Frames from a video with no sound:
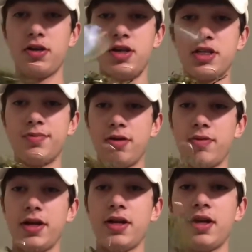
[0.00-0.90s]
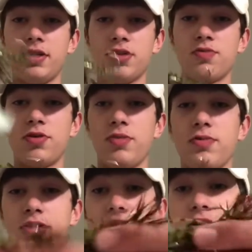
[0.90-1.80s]
spinnerbait, and this one
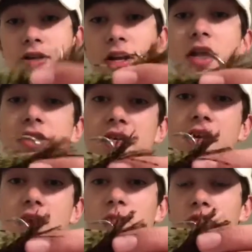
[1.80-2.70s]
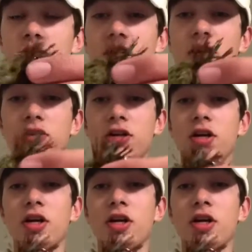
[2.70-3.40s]
particularly is in a bluegill color.